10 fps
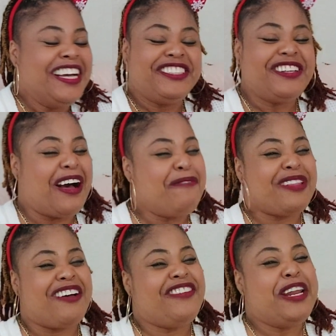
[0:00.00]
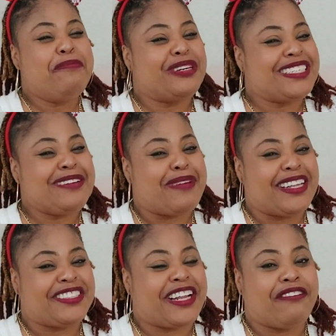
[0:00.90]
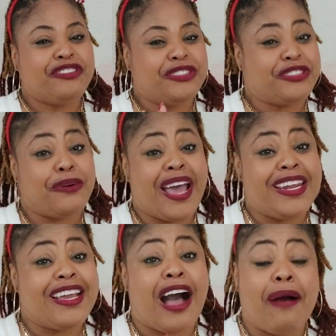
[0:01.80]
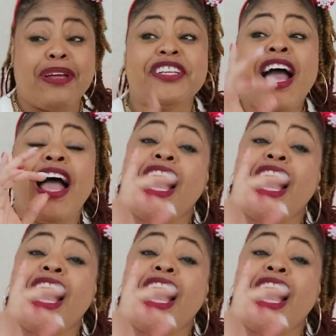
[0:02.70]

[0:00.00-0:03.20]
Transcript: So I'm not really pushing myself to sew any garments.